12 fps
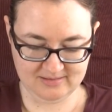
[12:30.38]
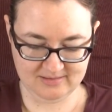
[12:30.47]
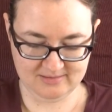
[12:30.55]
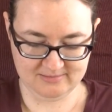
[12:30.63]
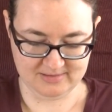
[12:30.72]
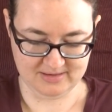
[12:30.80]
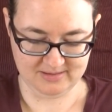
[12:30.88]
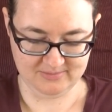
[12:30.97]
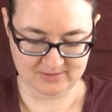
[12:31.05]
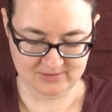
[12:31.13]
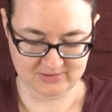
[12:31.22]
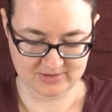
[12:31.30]
All right, I'm
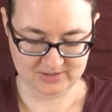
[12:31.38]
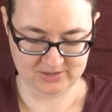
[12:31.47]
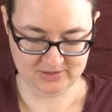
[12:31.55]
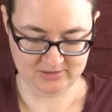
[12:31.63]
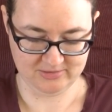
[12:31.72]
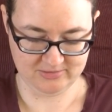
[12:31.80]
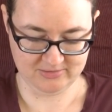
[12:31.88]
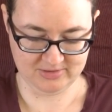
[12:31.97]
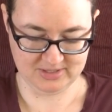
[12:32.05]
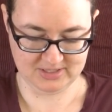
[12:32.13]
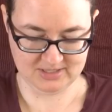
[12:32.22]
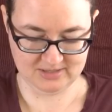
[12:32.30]
going to try to show
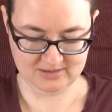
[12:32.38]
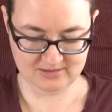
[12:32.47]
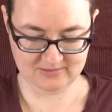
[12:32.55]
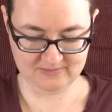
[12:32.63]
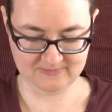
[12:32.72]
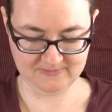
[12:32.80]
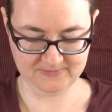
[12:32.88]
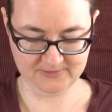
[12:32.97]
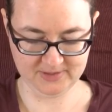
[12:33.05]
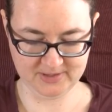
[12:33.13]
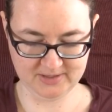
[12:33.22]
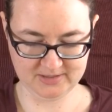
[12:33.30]
the
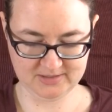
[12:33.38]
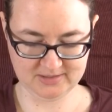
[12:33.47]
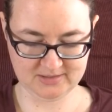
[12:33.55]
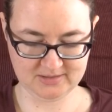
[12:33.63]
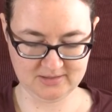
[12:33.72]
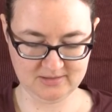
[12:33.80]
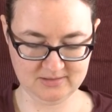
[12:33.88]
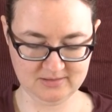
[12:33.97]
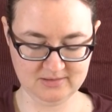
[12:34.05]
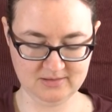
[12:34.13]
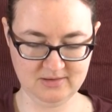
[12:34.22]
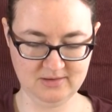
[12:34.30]
floss
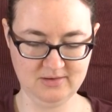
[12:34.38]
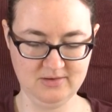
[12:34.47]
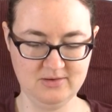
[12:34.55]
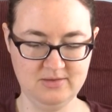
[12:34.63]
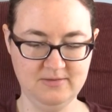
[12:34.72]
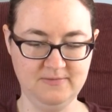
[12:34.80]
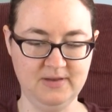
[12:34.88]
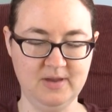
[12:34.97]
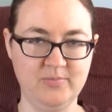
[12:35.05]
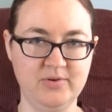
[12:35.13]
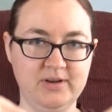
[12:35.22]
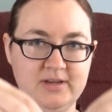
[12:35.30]
on the
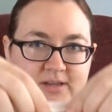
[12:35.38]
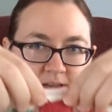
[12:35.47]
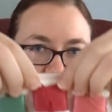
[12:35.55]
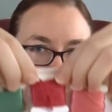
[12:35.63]
fabric.